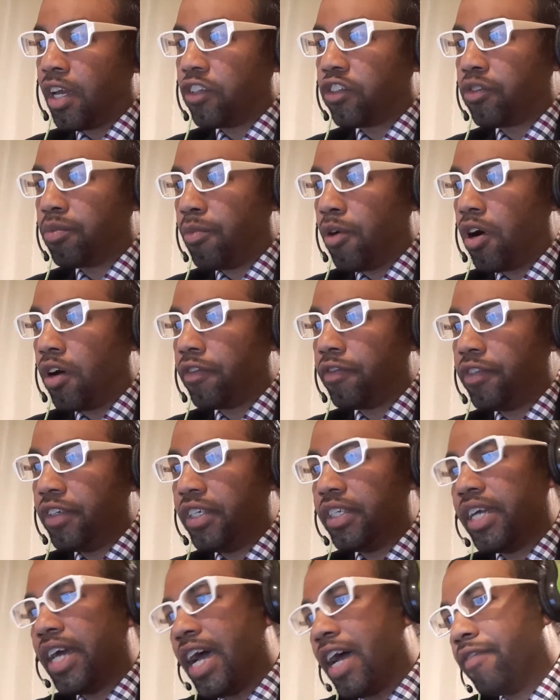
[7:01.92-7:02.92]
small
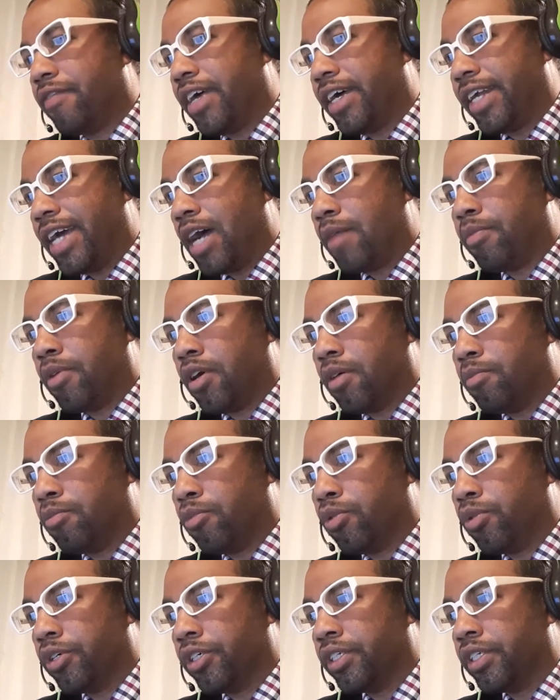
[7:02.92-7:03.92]
fee to have that app on
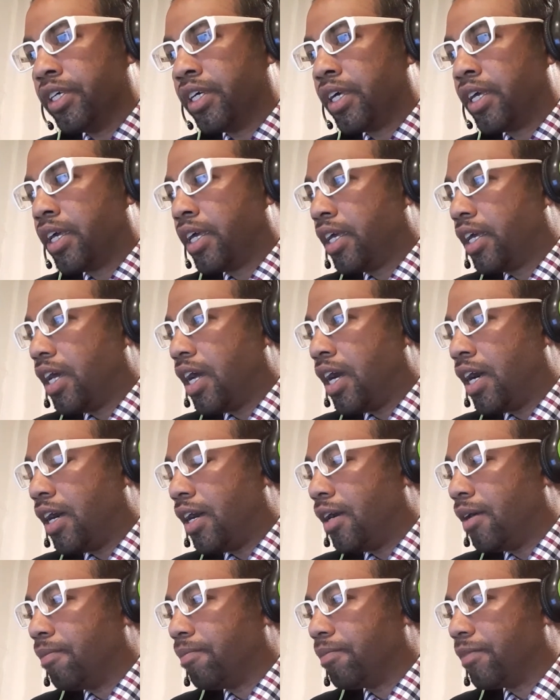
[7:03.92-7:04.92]
board.
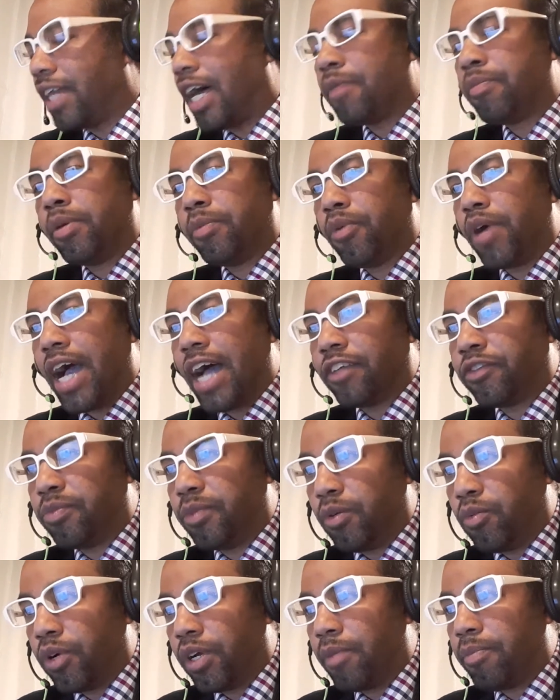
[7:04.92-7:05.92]
A lot of people ask
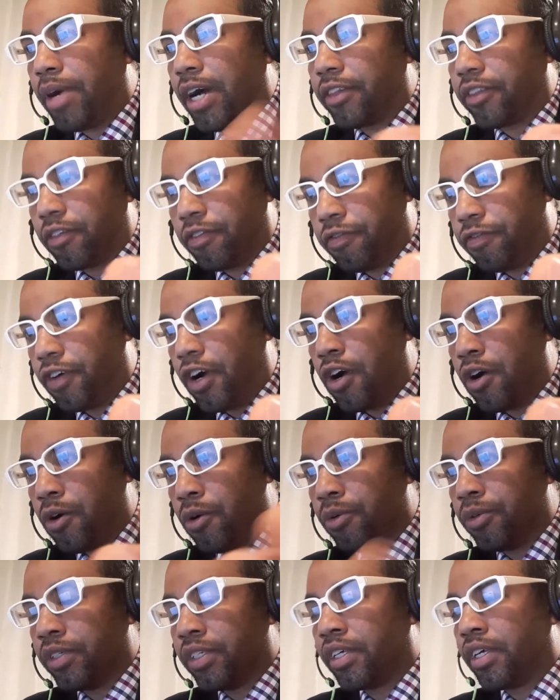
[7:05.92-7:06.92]
me, what about the
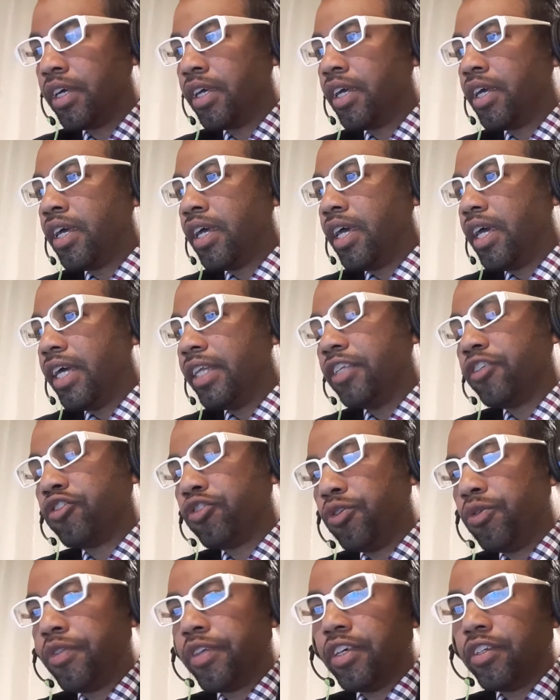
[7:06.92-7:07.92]
phone? And the
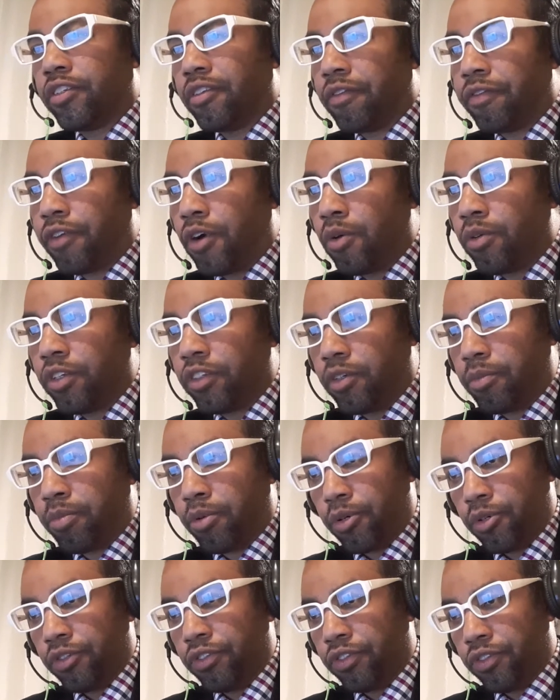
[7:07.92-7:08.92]
truth is, the phone is a
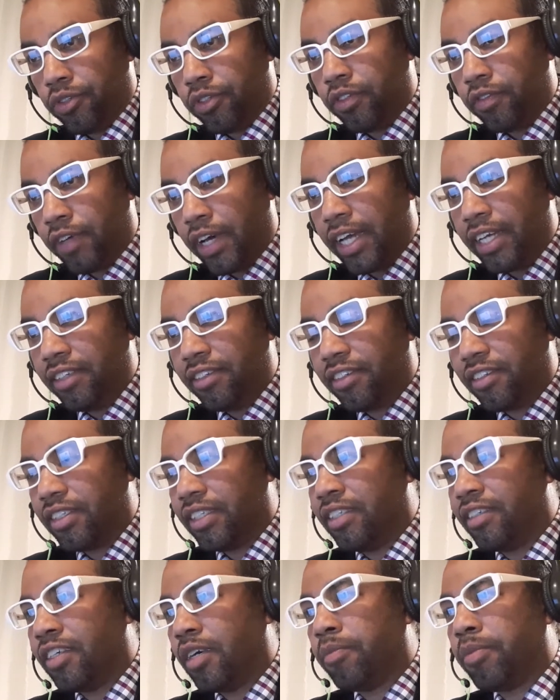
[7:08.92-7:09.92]
personal device,
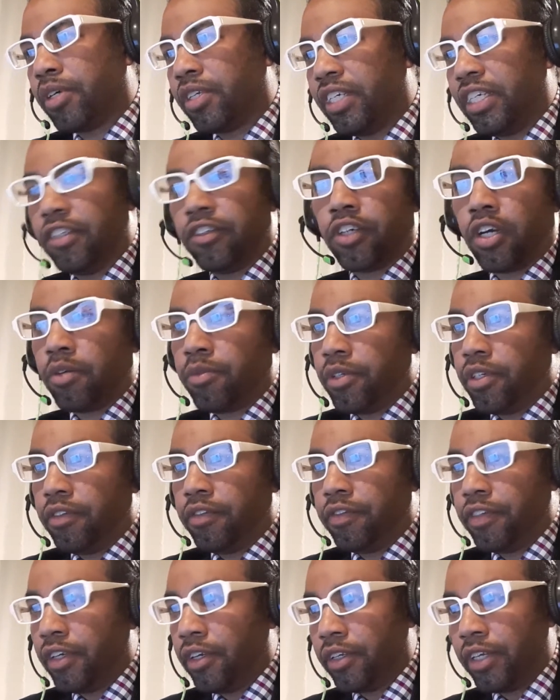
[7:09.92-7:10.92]
and typically it's already
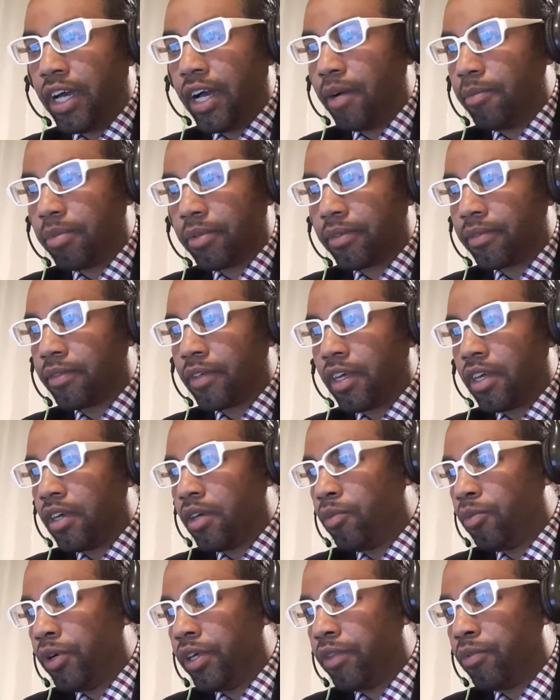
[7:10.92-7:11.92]
filled up
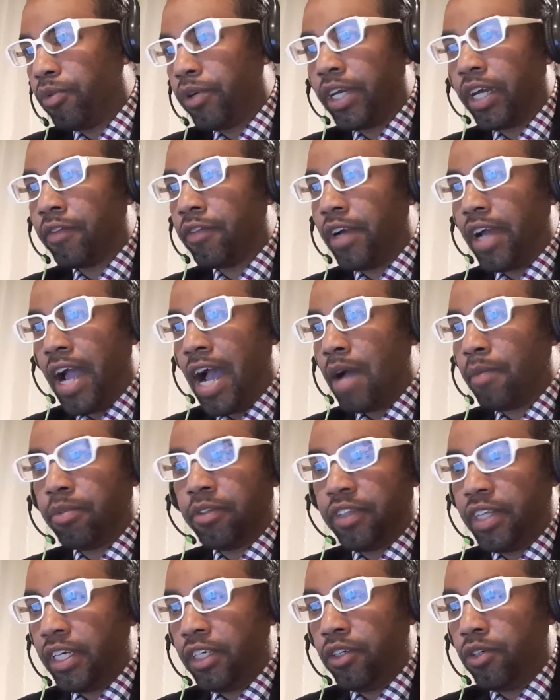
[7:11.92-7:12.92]
with whatever apps
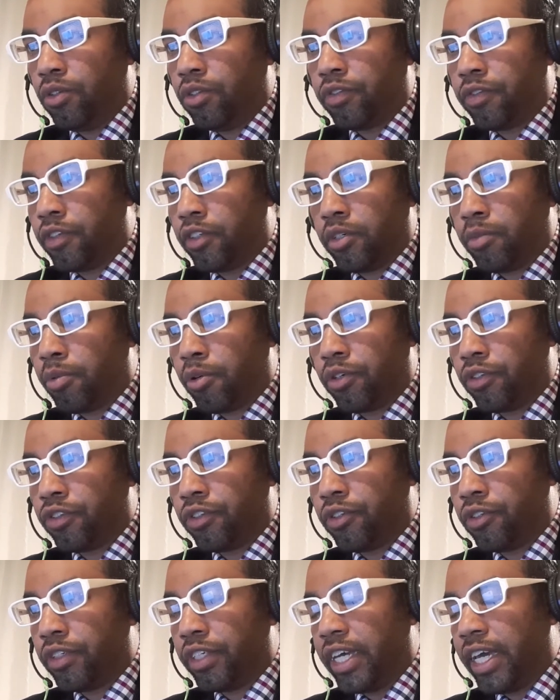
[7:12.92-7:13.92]
they use for their
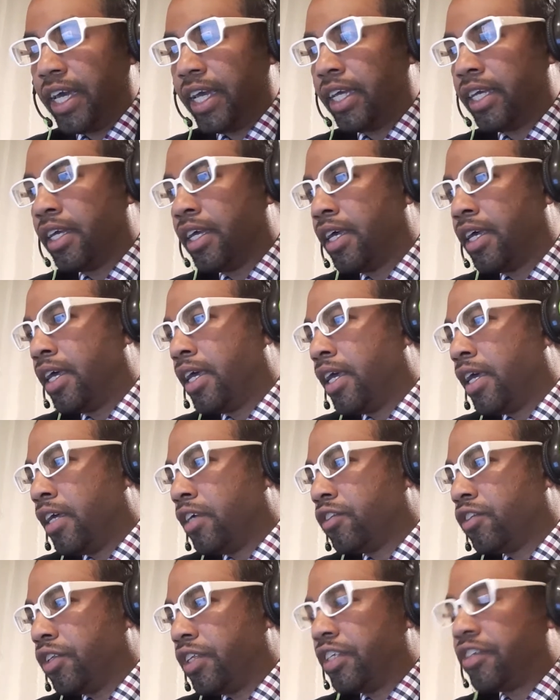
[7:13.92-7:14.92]
personal day.
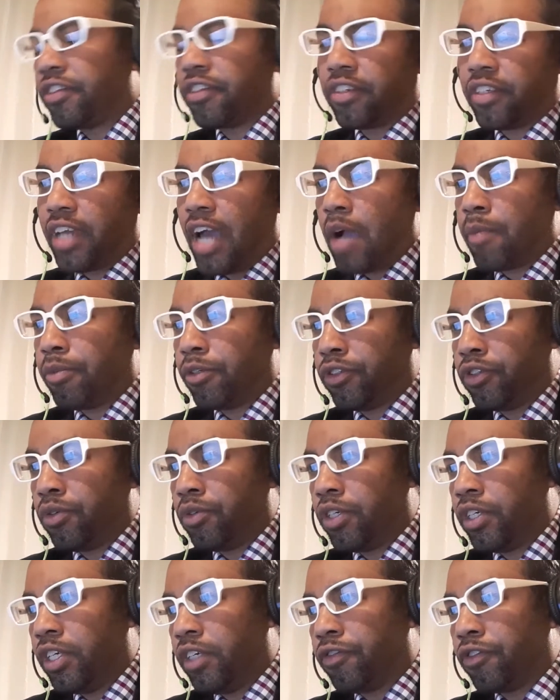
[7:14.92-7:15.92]
So this is an
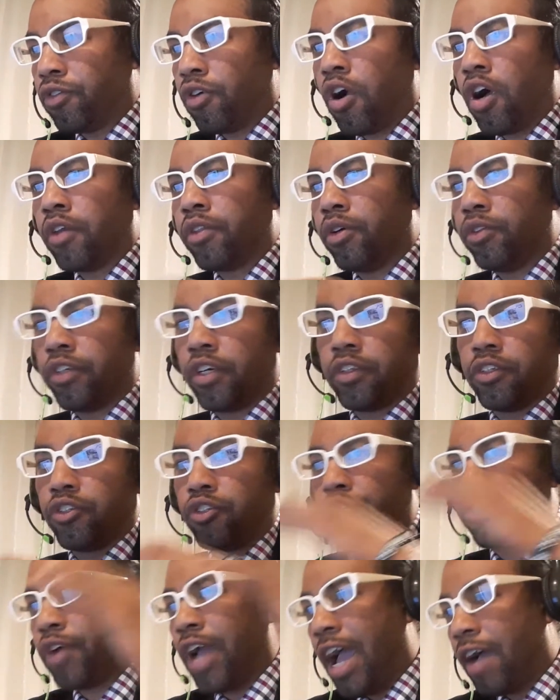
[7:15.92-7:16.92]
opportunity for all those other
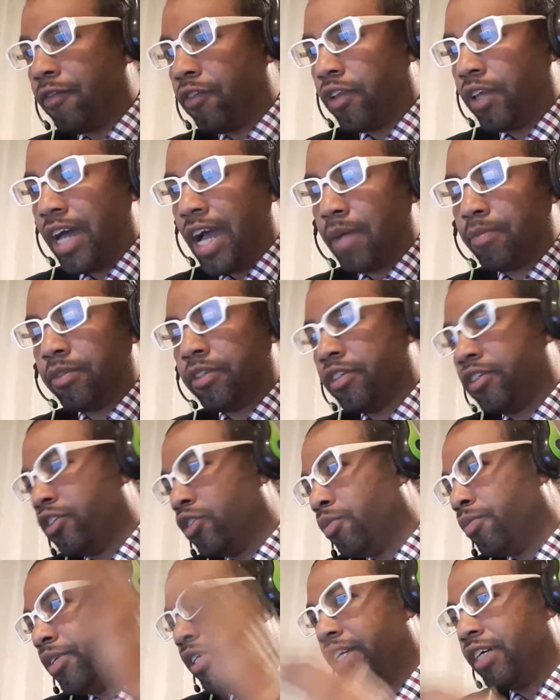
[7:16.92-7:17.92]
travel apps that
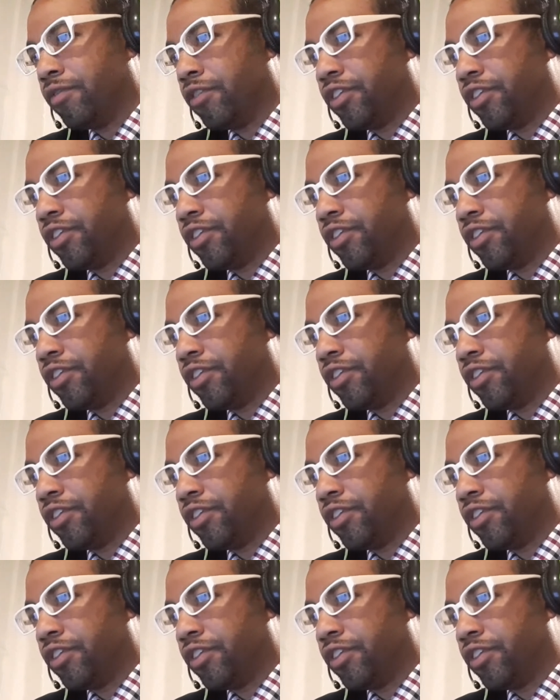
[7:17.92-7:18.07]
nobody ever